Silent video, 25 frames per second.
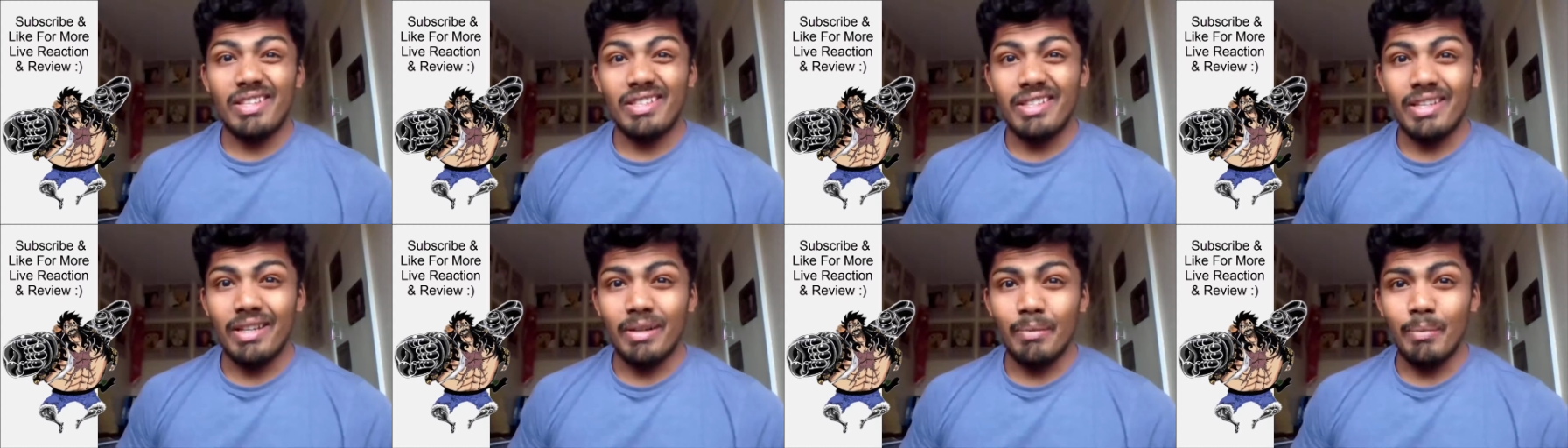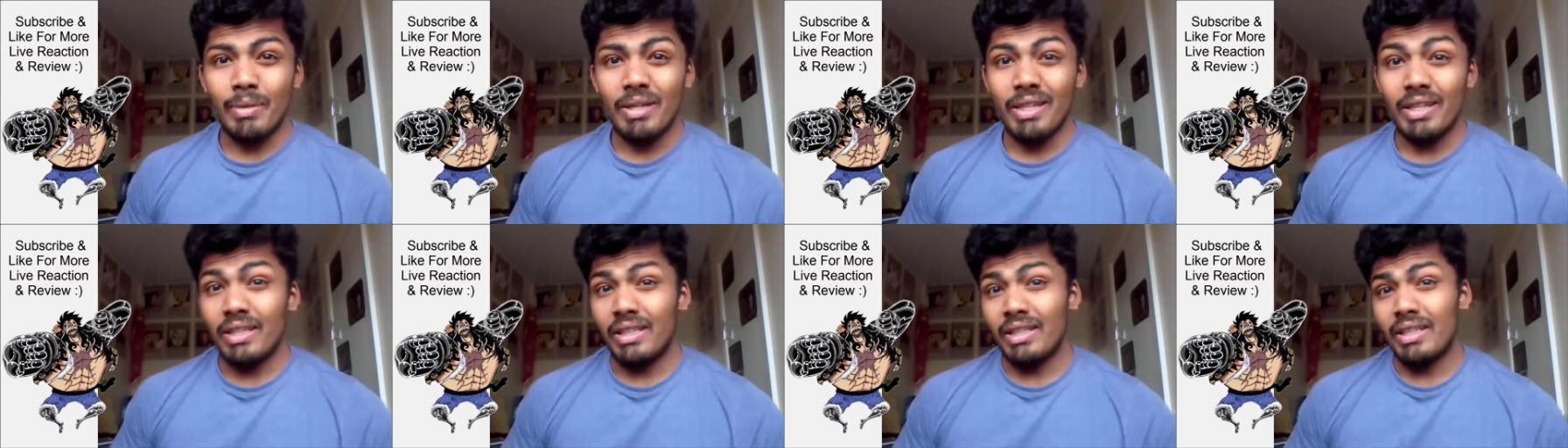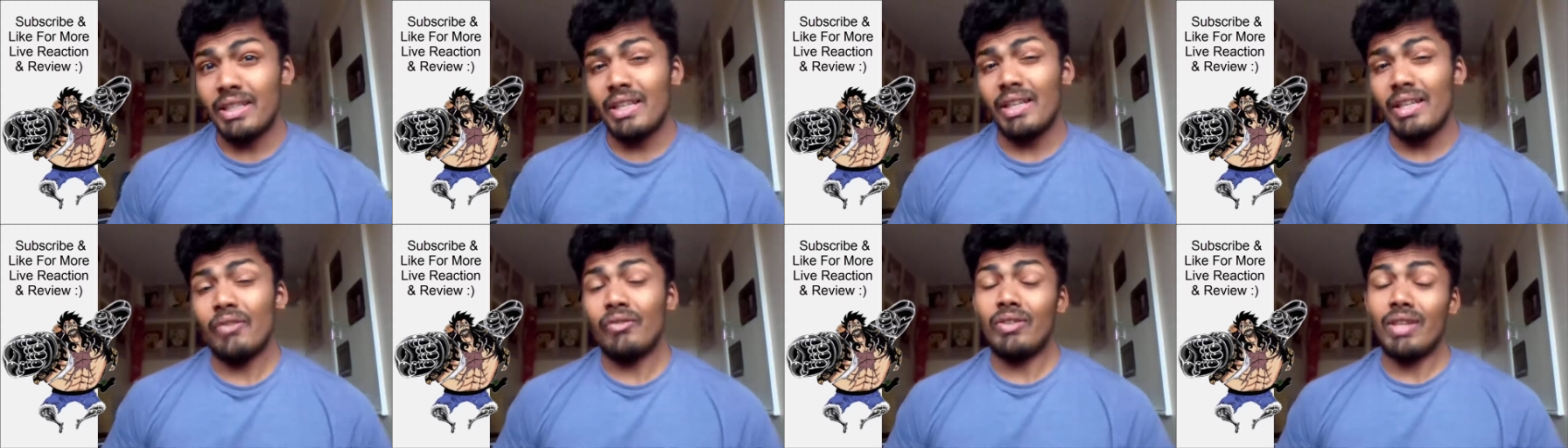the
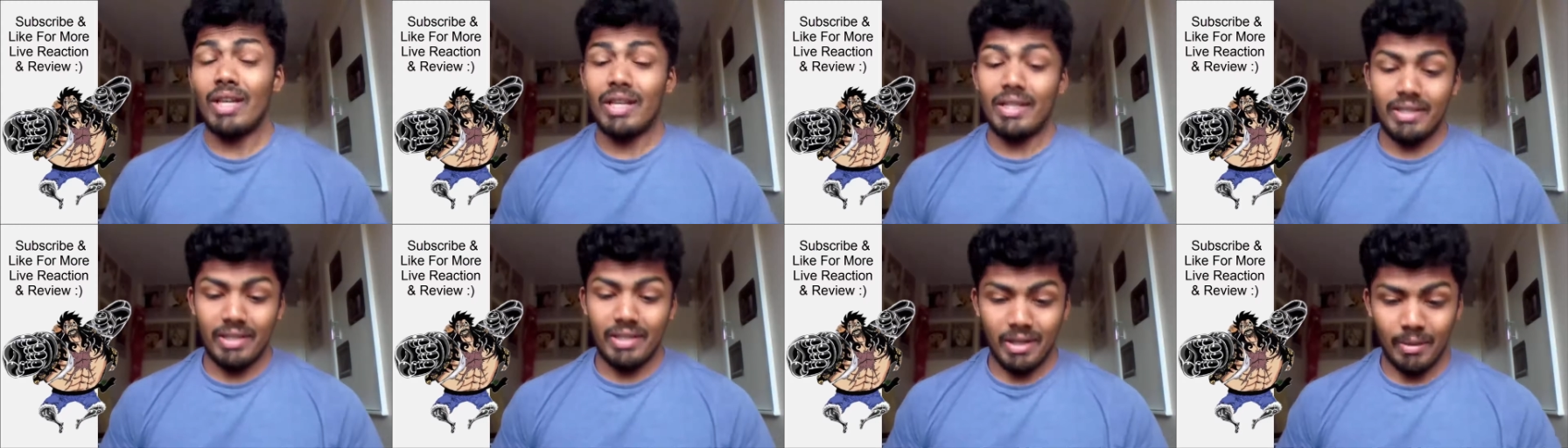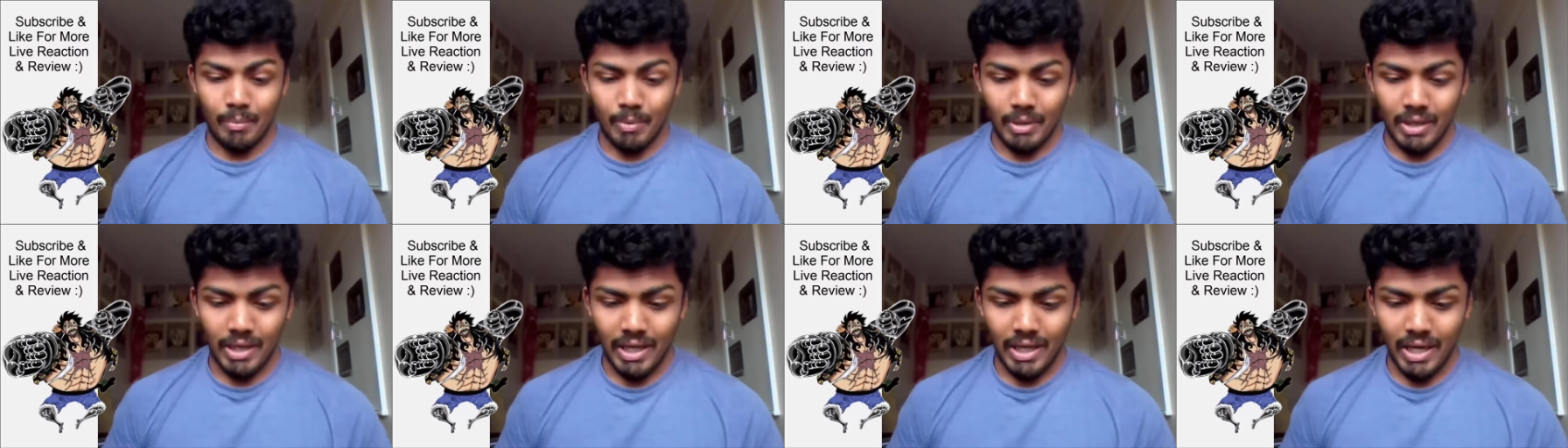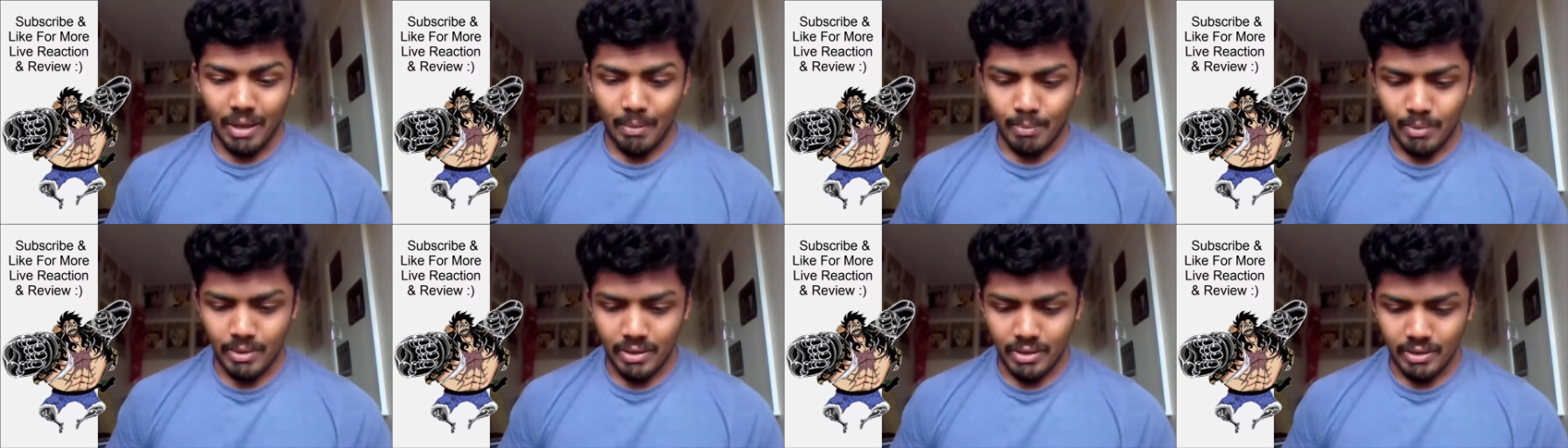ceremony, if that ceremony
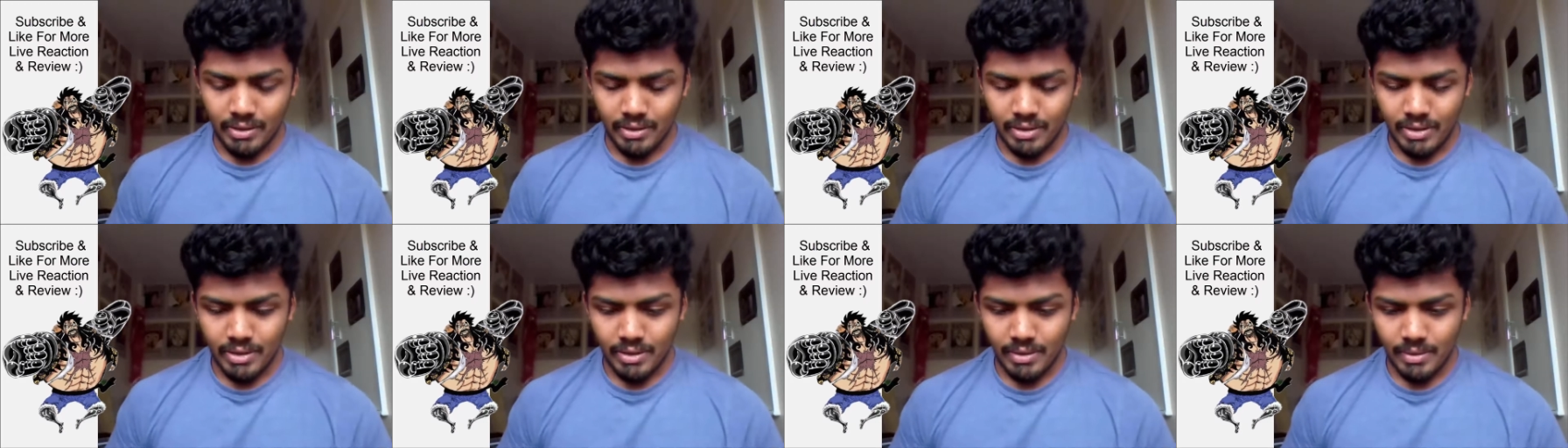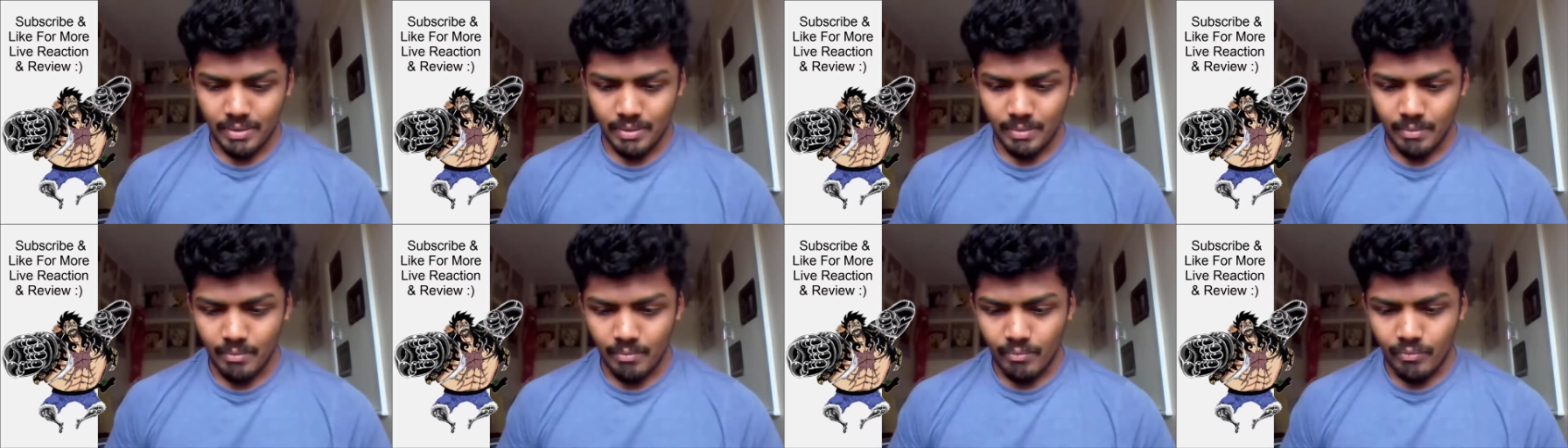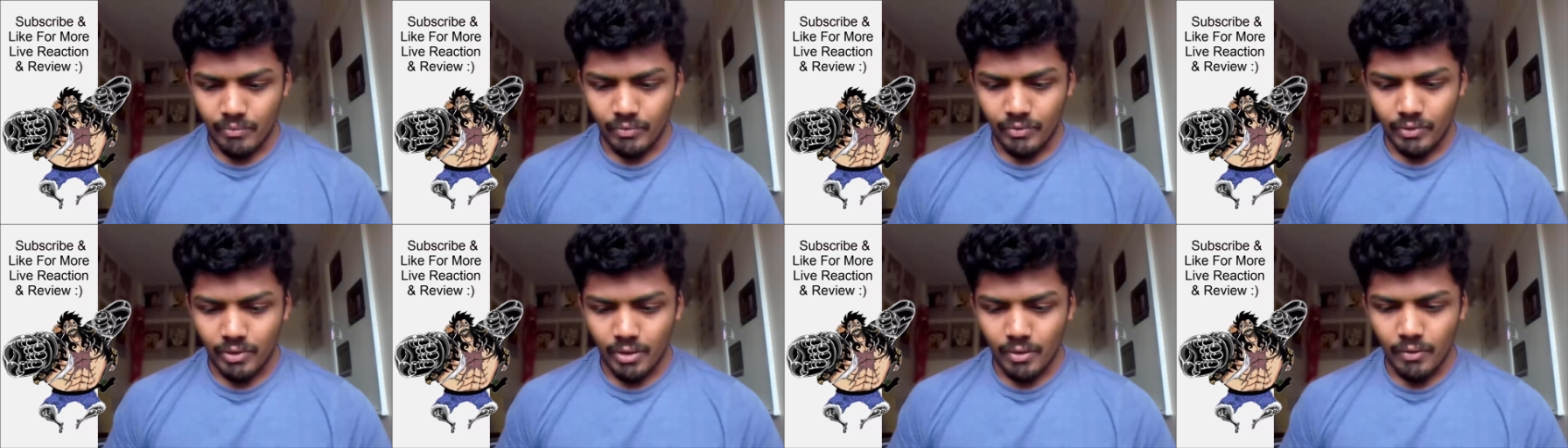happens.
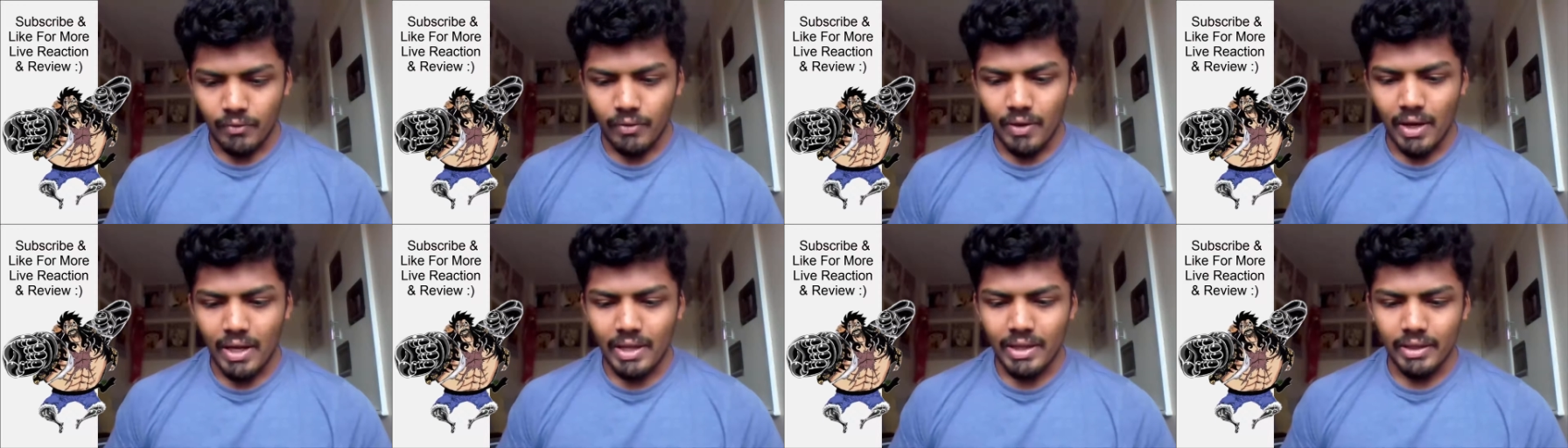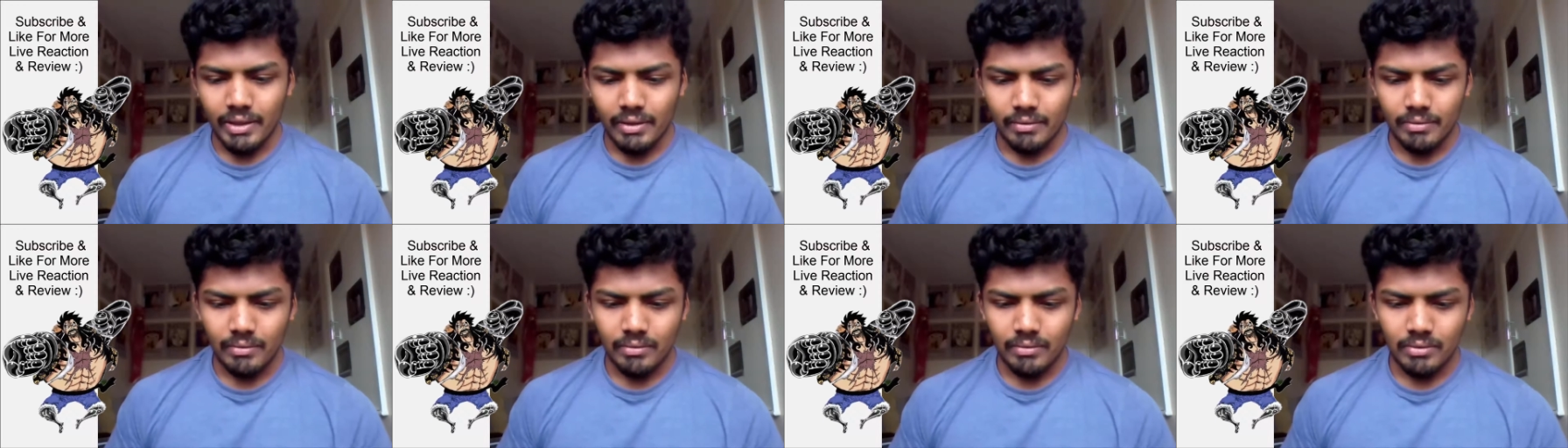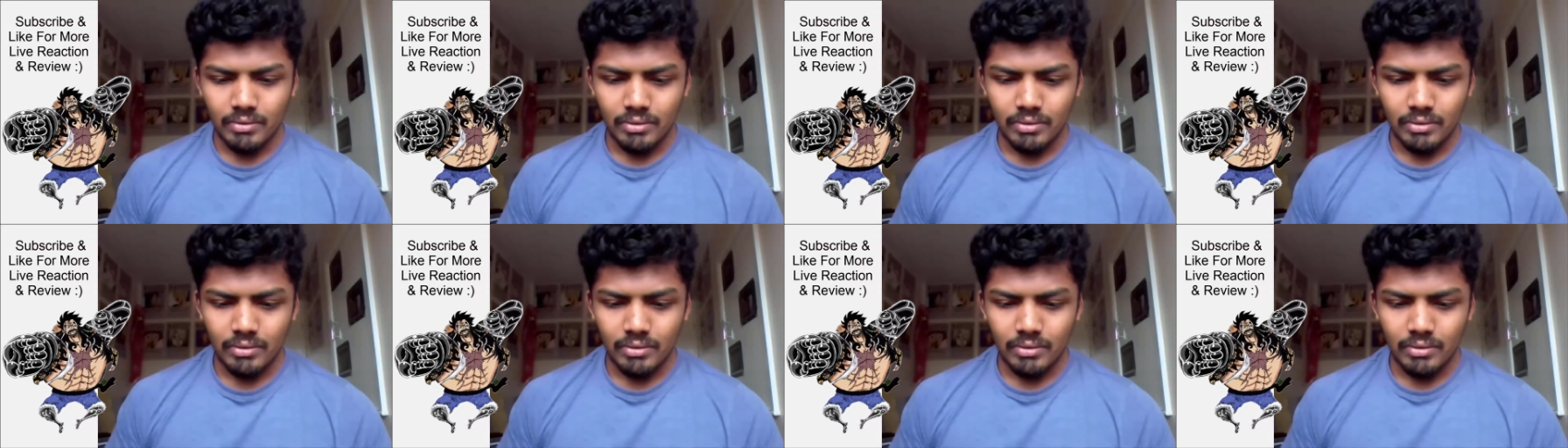Father!